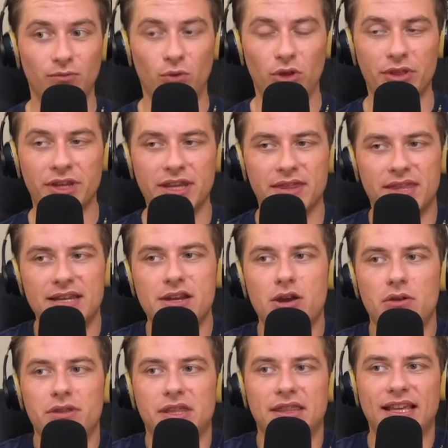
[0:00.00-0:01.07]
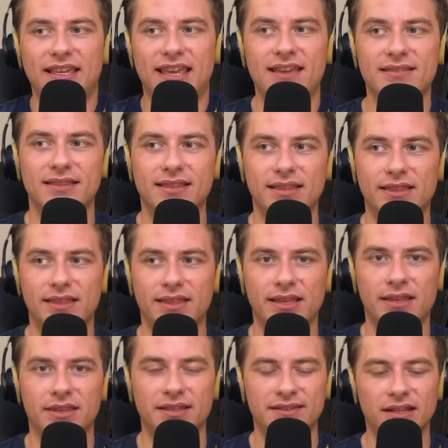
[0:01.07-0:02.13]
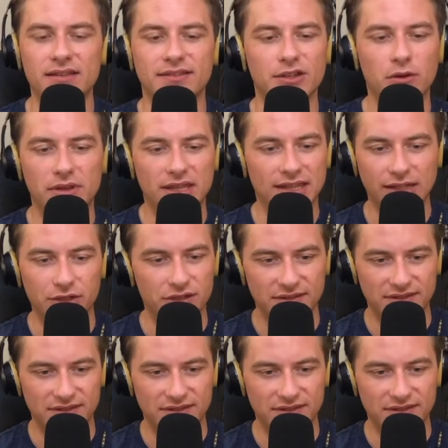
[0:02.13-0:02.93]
Well, they know that they can't. The Suns know that they couldn't